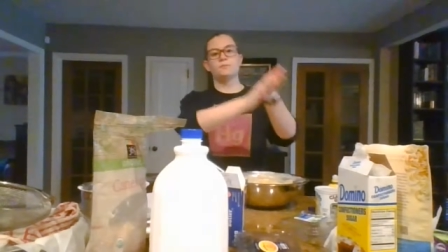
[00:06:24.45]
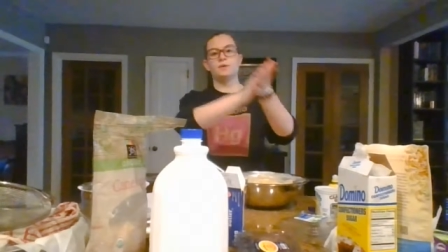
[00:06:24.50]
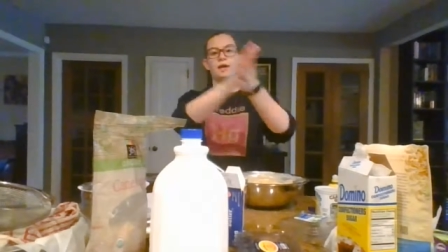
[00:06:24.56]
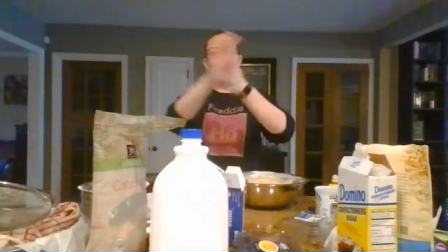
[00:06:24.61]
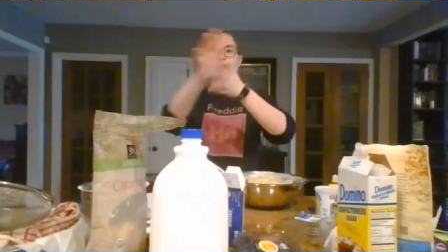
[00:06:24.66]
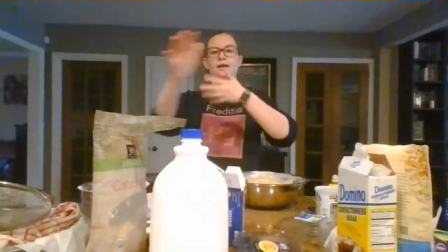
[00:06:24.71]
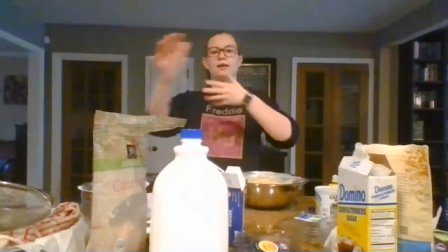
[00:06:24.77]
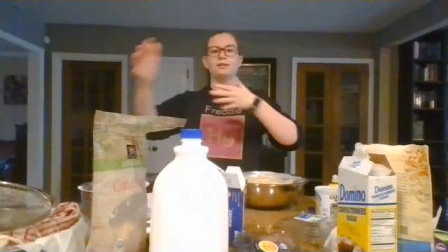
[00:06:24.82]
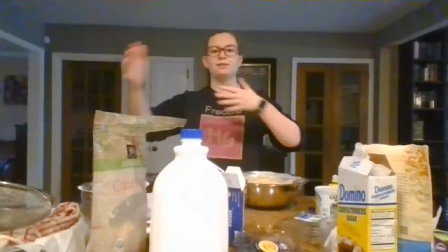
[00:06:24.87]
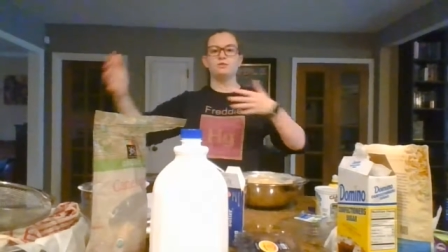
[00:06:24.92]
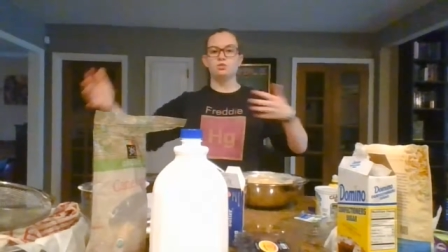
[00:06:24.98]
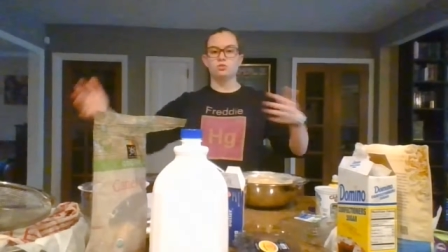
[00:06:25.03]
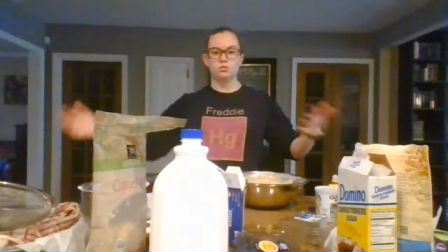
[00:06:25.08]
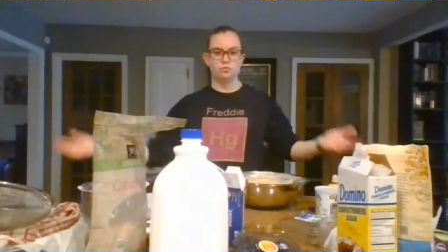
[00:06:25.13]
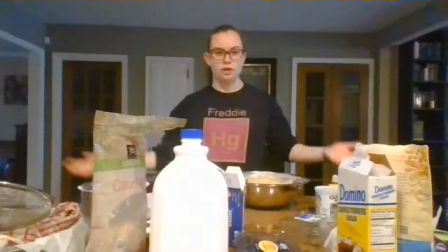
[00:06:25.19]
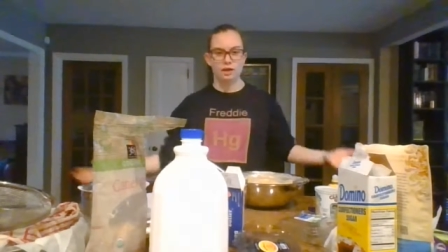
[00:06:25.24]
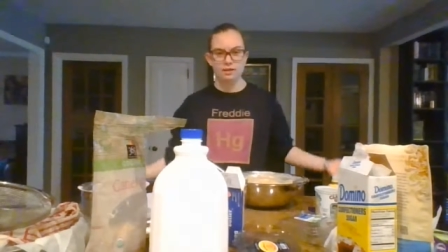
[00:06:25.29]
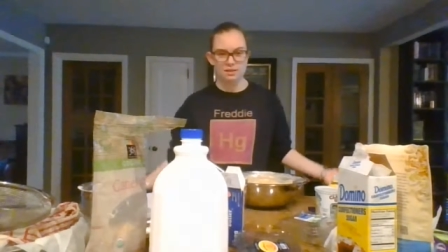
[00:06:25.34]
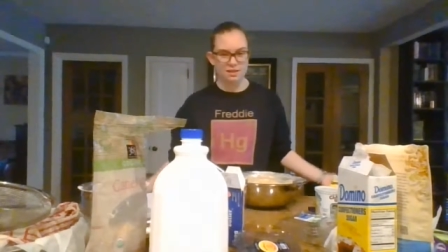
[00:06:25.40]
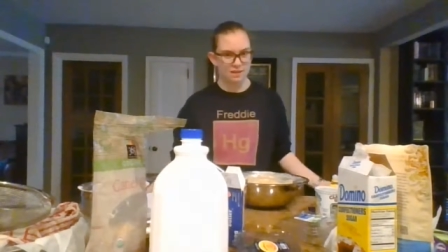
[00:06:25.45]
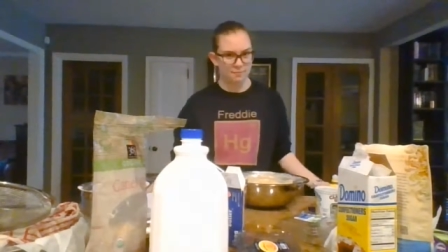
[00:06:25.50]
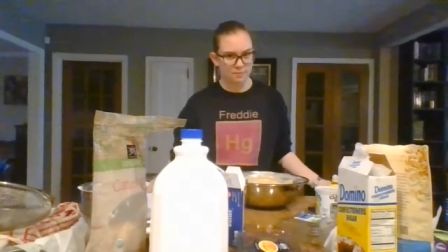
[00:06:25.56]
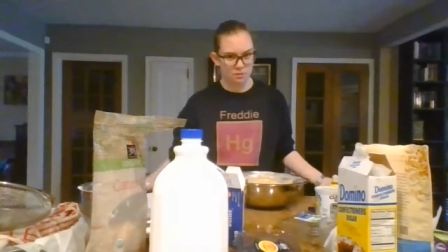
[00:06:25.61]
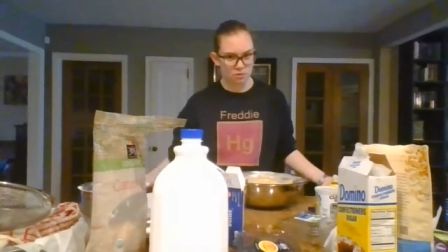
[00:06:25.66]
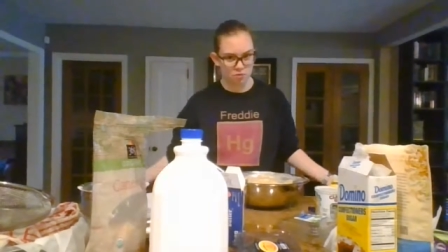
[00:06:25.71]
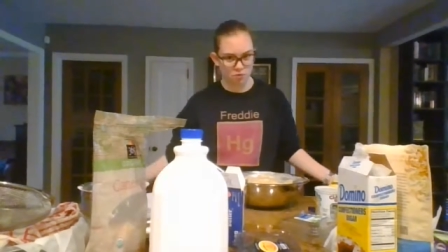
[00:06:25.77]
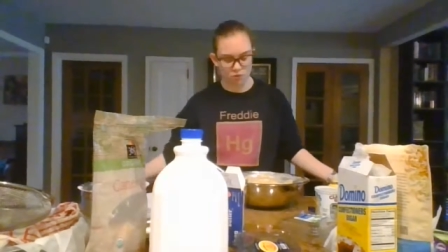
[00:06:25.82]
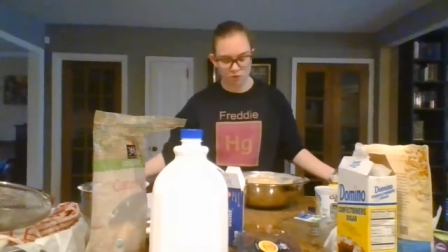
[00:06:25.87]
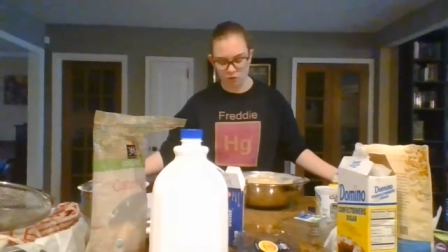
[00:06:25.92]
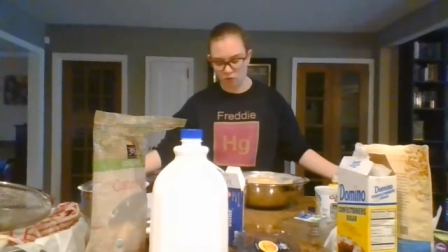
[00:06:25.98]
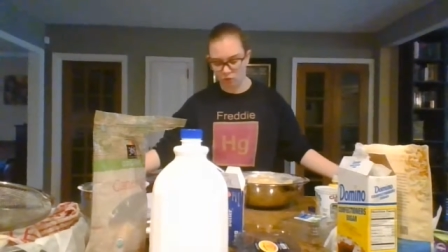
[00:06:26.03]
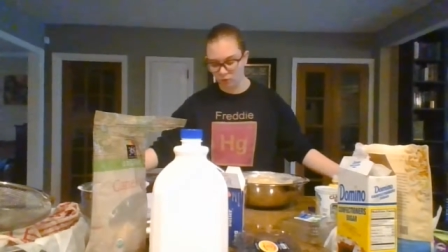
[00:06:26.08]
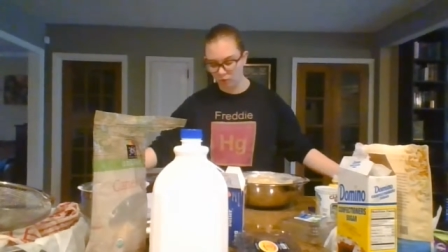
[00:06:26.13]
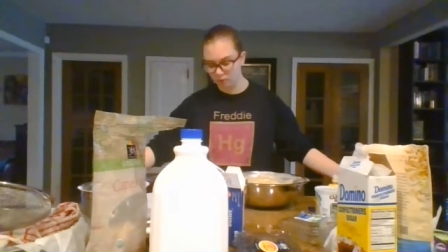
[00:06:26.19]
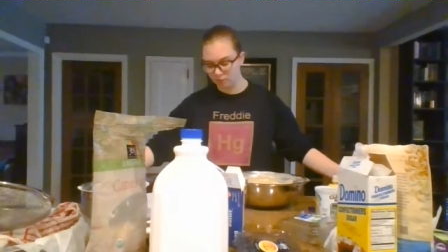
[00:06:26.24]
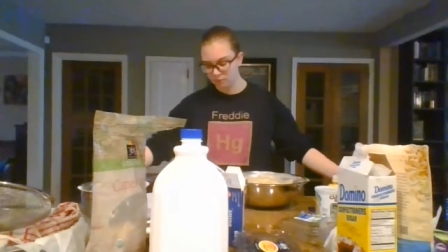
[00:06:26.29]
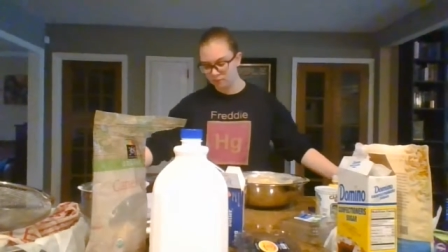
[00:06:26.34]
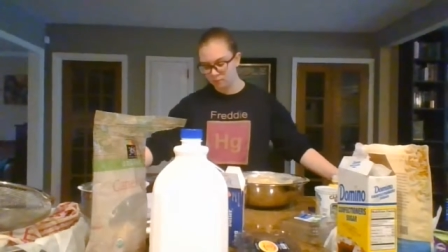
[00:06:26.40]
and it's the right type of soil.
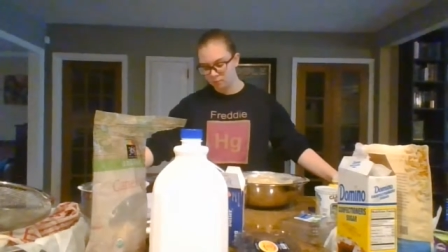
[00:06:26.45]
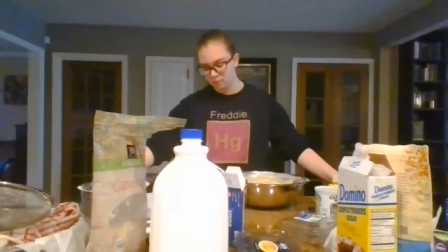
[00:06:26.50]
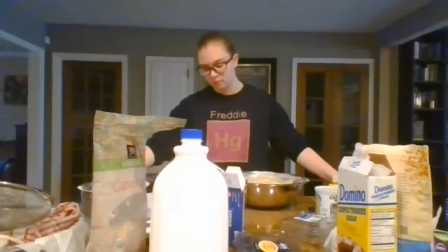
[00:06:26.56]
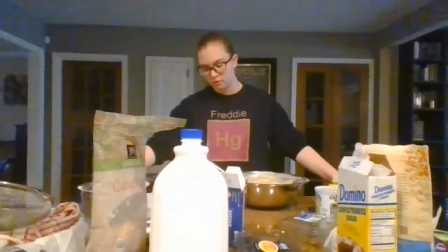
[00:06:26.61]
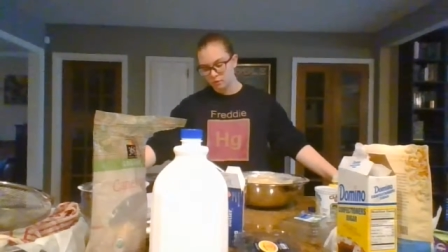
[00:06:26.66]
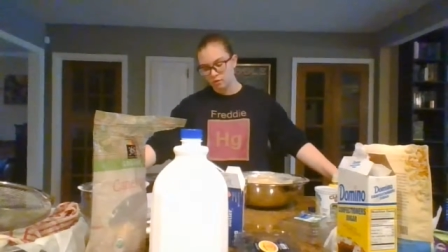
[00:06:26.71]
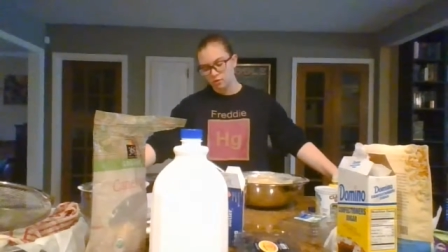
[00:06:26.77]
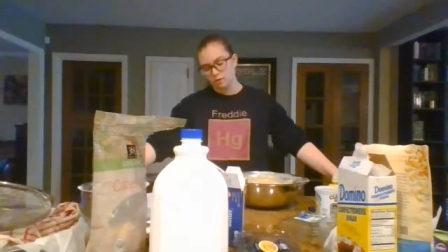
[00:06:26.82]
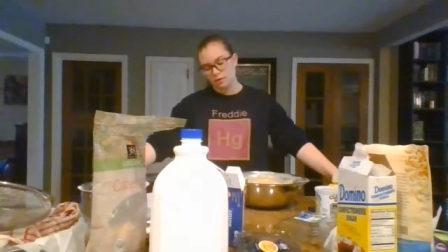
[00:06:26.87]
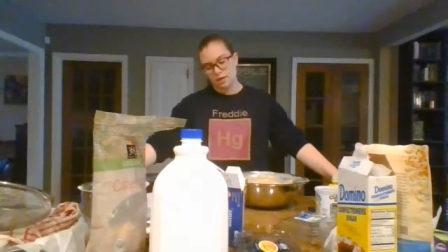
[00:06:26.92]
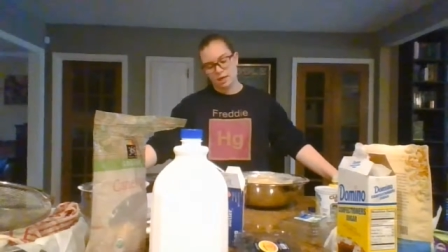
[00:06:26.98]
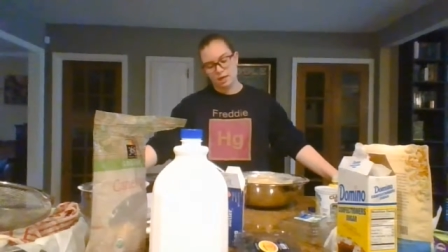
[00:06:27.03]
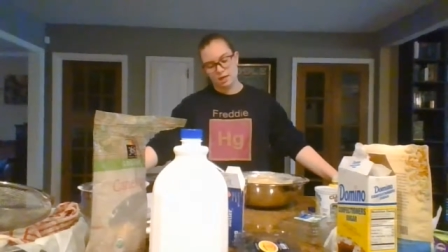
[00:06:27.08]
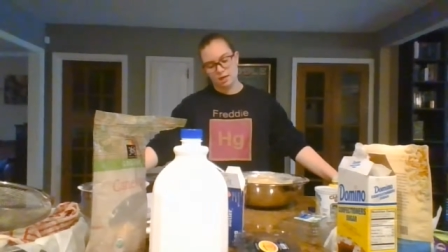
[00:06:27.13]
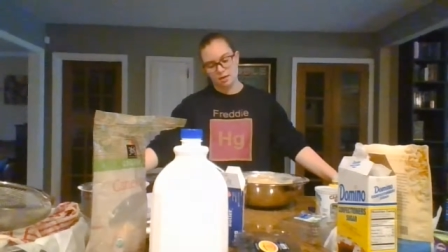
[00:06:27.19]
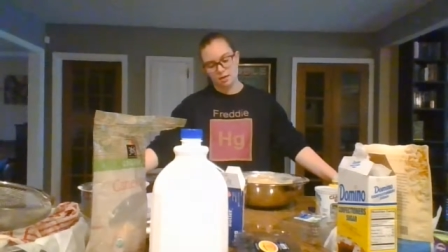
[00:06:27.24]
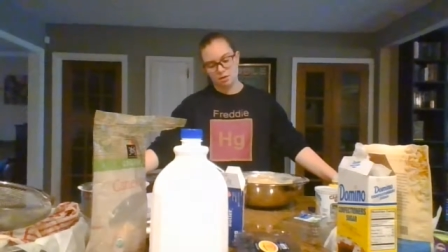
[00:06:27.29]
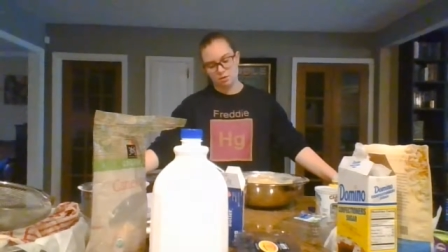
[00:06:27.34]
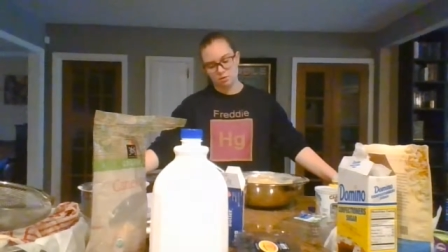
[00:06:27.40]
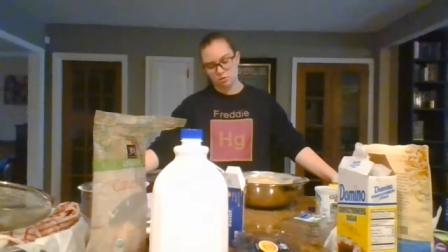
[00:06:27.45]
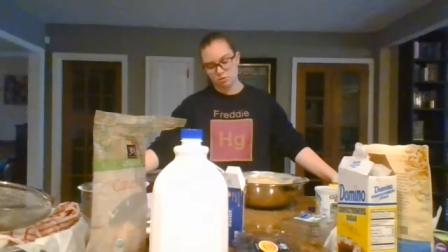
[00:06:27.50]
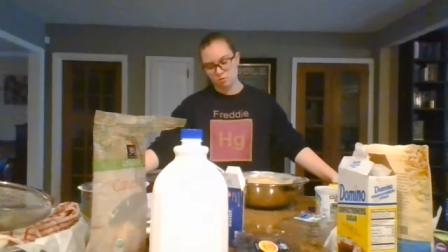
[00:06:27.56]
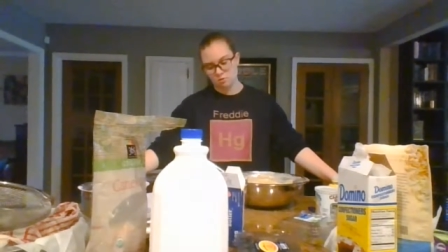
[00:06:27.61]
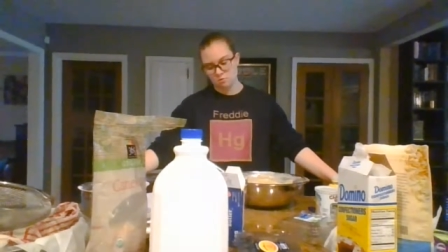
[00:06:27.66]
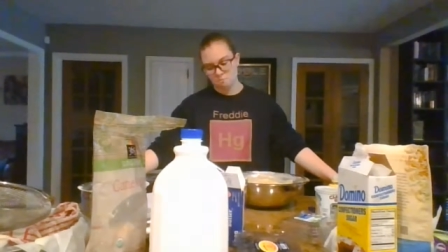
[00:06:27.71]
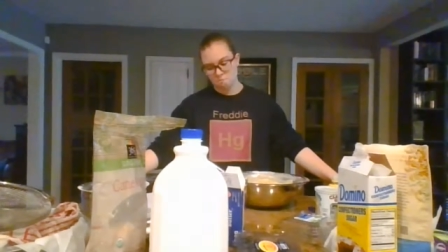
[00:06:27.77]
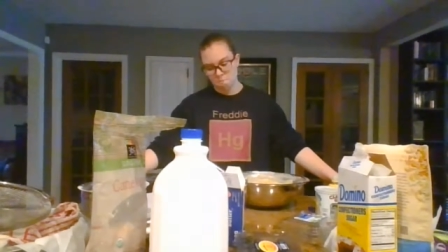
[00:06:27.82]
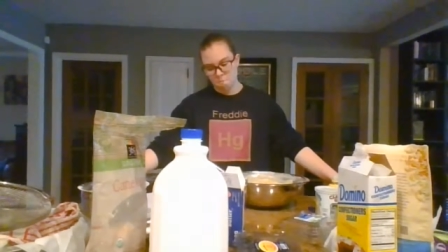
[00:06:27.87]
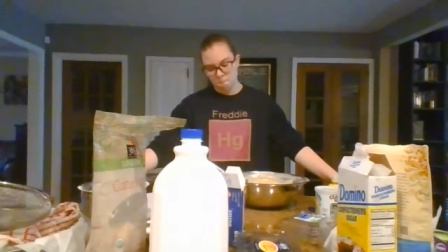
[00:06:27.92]
And